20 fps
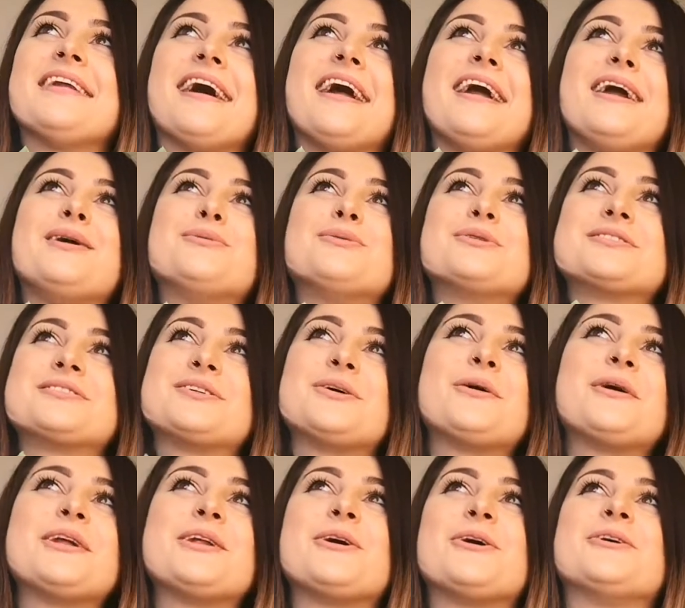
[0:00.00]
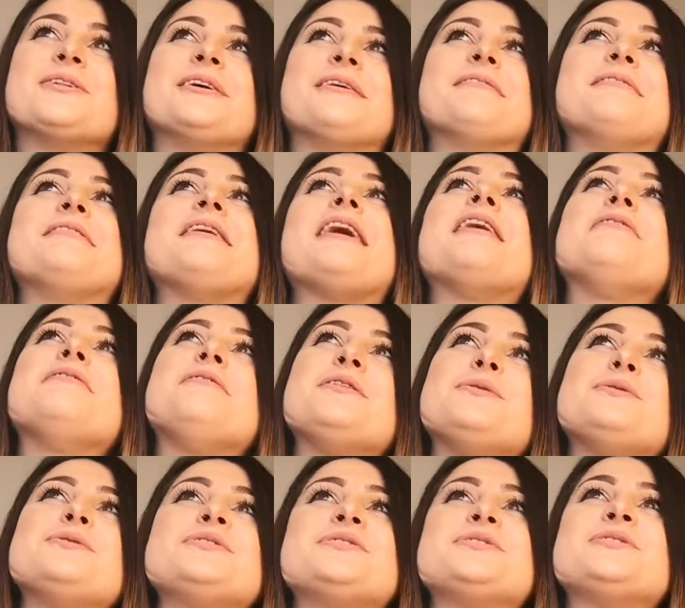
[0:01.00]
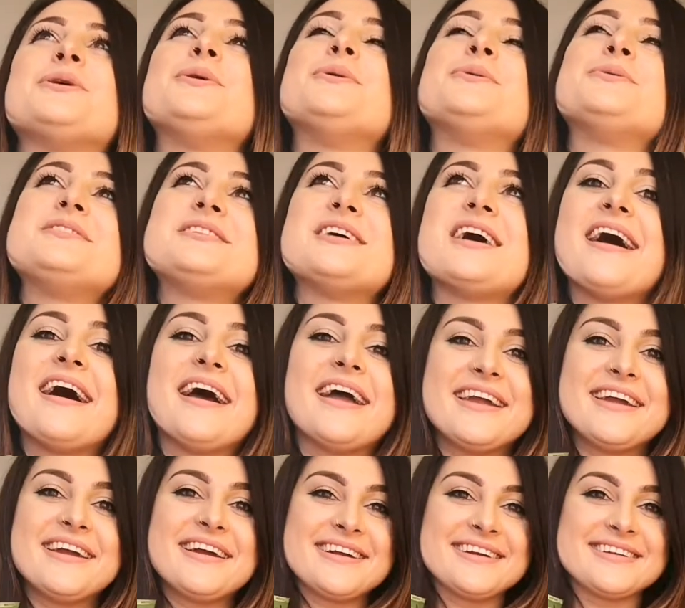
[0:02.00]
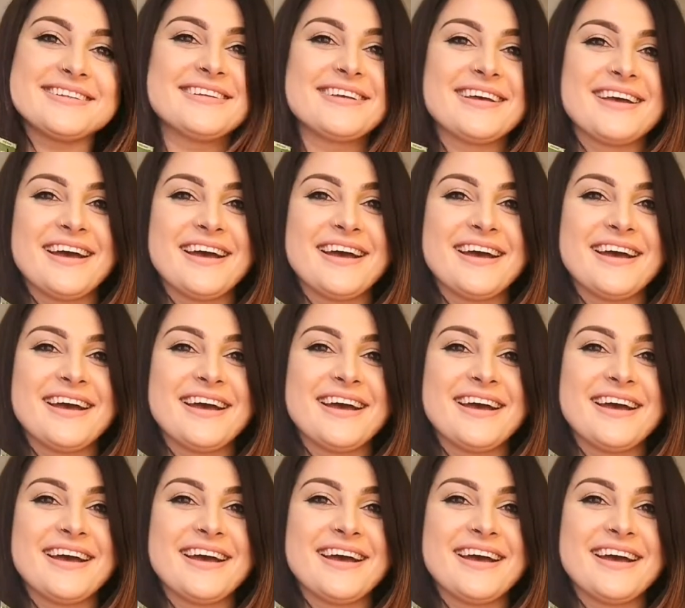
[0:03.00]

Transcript: Like, what's going on? I, I feel so tired.